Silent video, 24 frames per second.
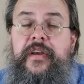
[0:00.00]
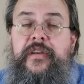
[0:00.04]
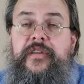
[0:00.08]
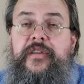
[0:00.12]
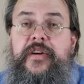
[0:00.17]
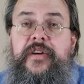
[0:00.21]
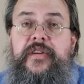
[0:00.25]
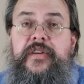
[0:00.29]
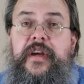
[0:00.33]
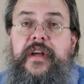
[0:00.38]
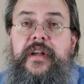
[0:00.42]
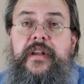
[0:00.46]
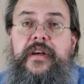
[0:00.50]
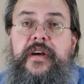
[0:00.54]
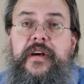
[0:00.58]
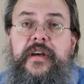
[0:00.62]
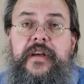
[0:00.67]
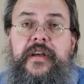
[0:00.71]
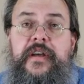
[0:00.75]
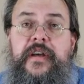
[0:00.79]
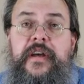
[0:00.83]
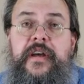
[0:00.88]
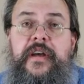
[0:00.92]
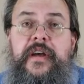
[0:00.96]
So you're saying,
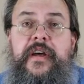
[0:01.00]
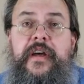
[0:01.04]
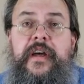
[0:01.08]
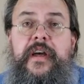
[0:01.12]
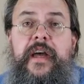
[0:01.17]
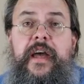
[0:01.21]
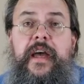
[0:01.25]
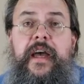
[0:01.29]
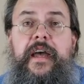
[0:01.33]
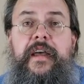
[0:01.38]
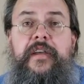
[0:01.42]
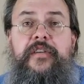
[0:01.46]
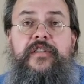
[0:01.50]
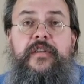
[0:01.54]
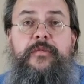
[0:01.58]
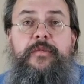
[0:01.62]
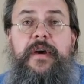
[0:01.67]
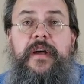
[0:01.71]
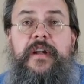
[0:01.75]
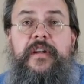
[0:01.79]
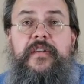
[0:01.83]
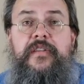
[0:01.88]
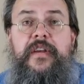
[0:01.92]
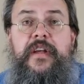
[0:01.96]
look, A sub
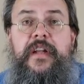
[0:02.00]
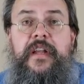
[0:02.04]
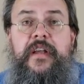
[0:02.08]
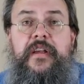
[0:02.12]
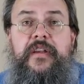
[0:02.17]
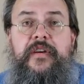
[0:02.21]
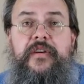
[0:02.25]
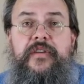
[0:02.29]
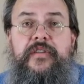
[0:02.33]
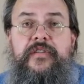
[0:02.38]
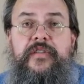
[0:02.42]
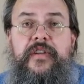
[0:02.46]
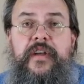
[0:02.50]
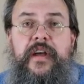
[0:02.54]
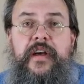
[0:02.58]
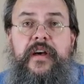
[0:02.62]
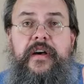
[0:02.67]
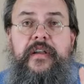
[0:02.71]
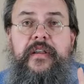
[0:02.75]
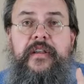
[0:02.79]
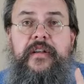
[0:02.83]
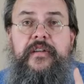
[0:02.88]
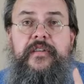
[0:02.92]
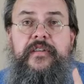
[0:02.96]
n is getting close to
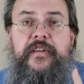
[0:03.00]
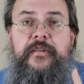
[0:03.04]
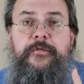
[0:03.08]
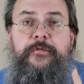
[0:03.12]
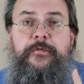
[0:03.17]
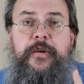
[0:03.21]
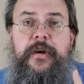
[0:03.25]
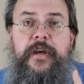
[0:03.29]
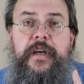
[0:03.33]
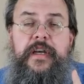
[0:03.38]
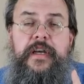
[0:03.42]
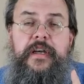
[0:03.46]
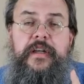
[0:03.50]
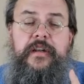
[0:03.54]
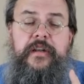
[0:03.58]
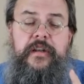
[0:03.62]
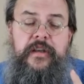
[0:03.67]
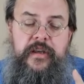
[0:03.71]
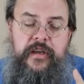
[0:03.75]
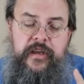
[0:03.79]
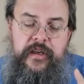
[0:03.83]
L in some way,